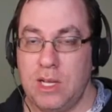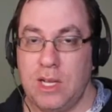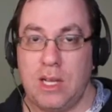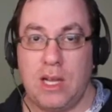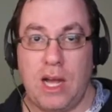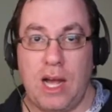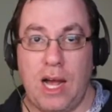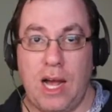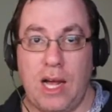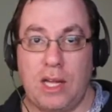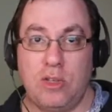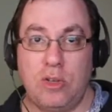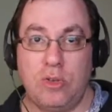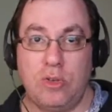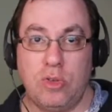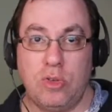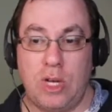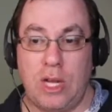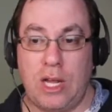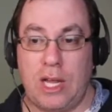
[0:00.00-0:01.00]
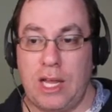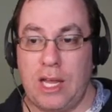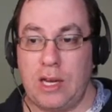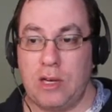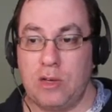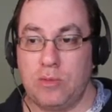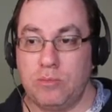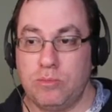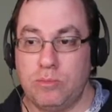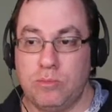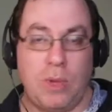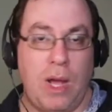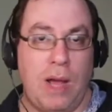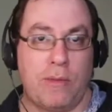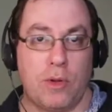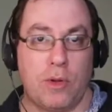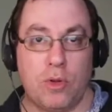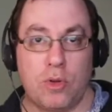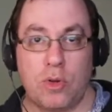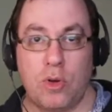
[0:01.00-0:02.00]
and have a
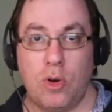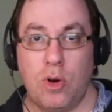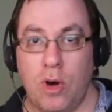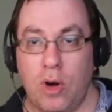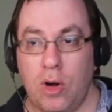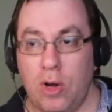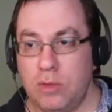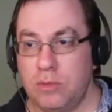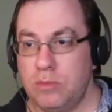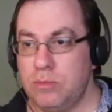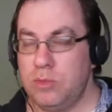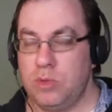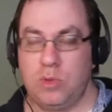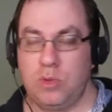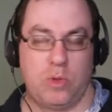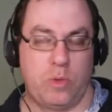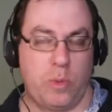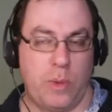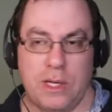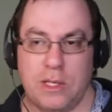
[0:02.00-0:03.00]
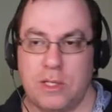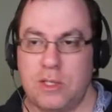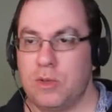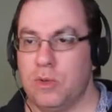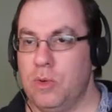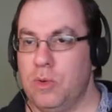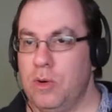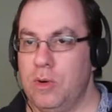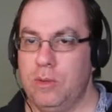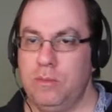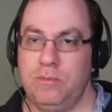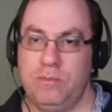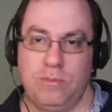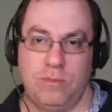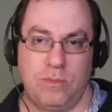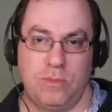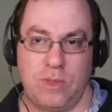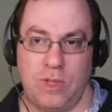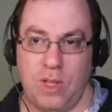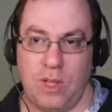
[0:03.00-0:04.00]
look on Twitch or
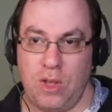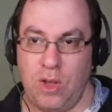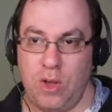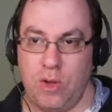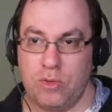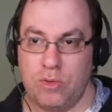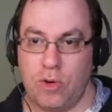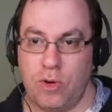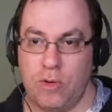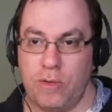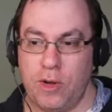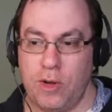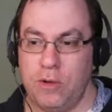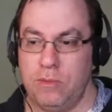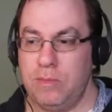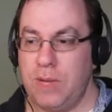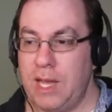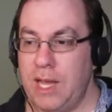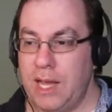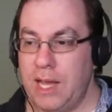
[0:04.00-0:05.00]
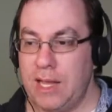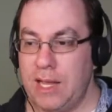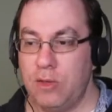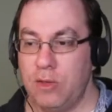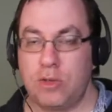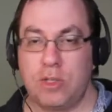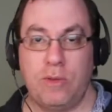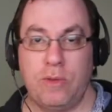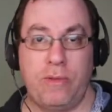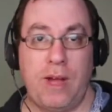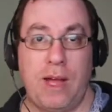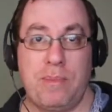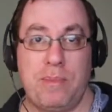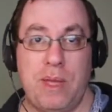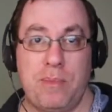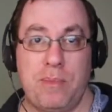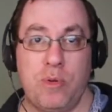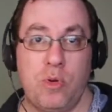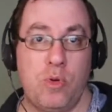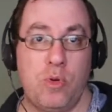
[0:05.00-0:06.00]
Trovo and look to find
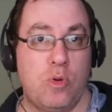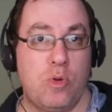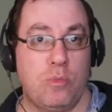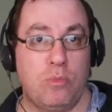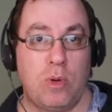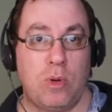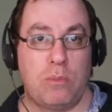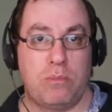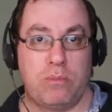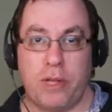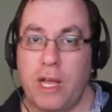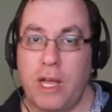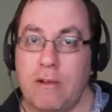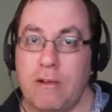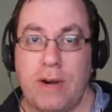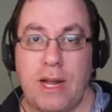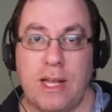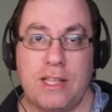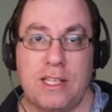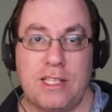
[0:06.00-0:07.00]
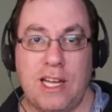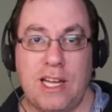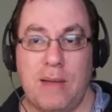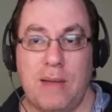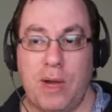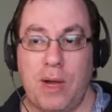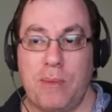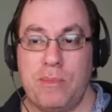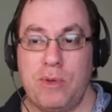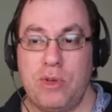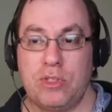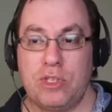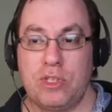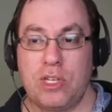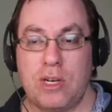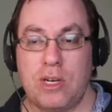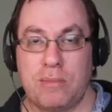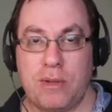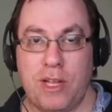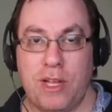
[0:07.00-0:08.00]
people who play around the time I'm usually
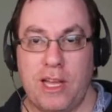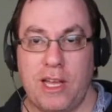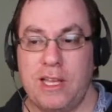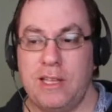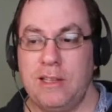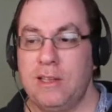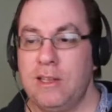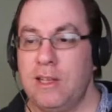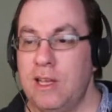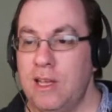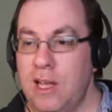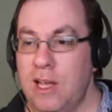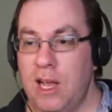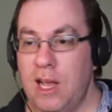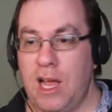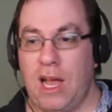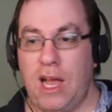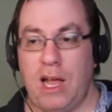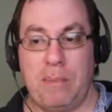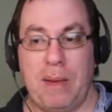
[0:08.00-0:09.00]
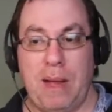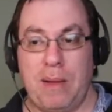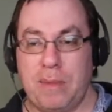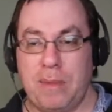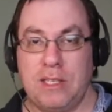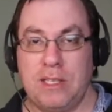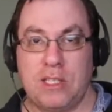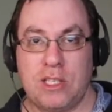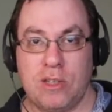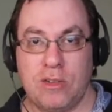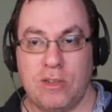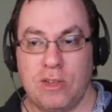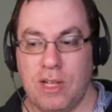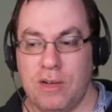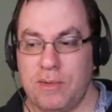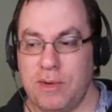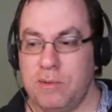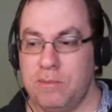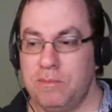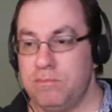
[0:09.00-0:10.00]
going to play, about my skill
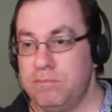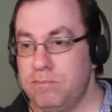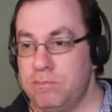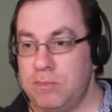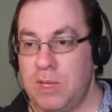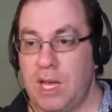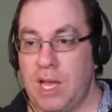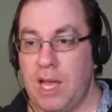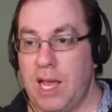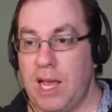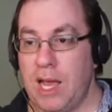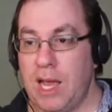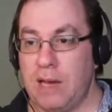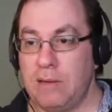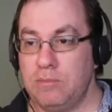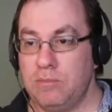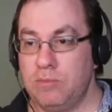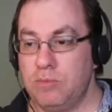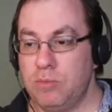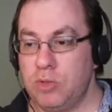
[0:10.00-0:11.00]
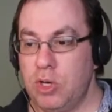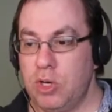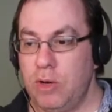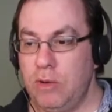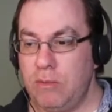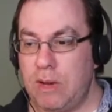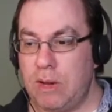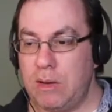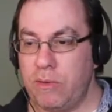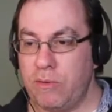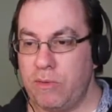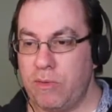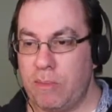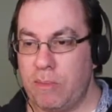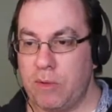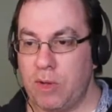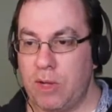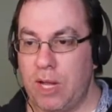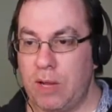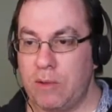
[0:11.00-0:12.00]
level. And, you know, if I
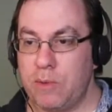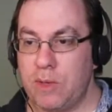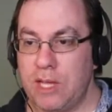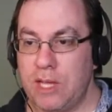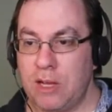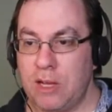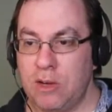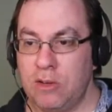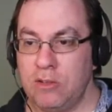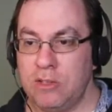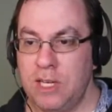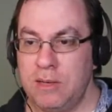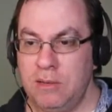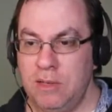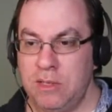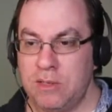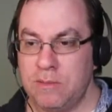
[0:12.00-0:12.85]
like what their content,